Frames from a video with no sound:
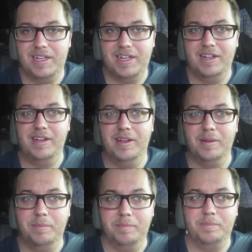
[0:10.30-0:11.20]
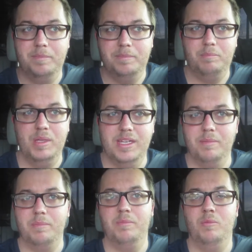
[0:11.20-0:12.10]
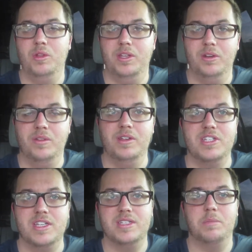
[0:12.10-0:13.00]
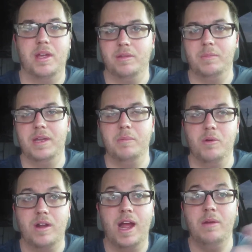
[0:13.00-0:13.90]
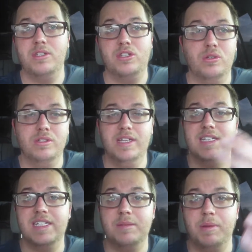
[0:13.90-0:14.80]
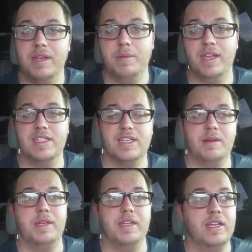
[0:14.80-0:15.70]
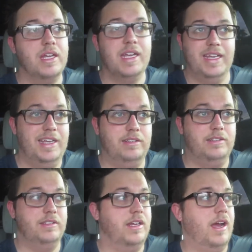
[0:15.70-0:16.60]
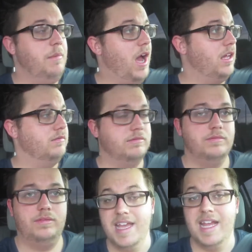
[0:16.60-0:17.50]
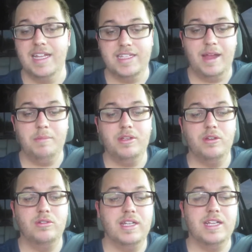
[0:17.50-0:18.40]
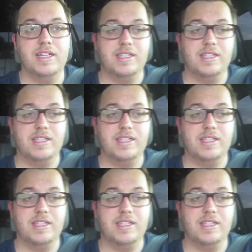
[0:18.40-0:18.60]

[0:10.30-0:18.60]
um, being up really early just doesn't bother me anymore. I was totally anticipating being a zombie, and I'm not. Time to go get